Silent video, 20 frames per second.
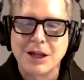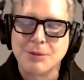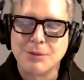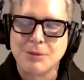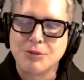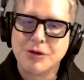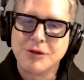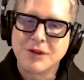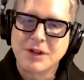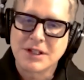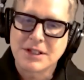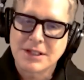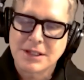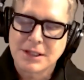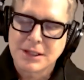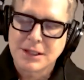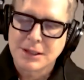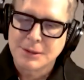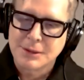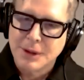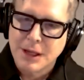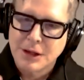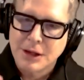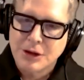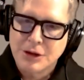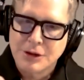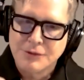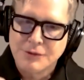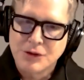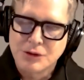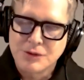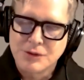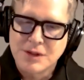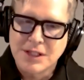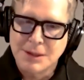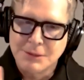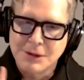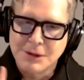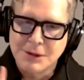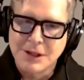and improving sleep. I could have
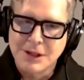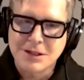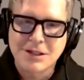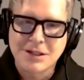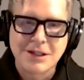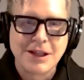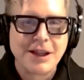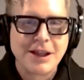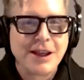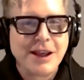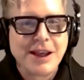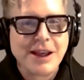used some of this.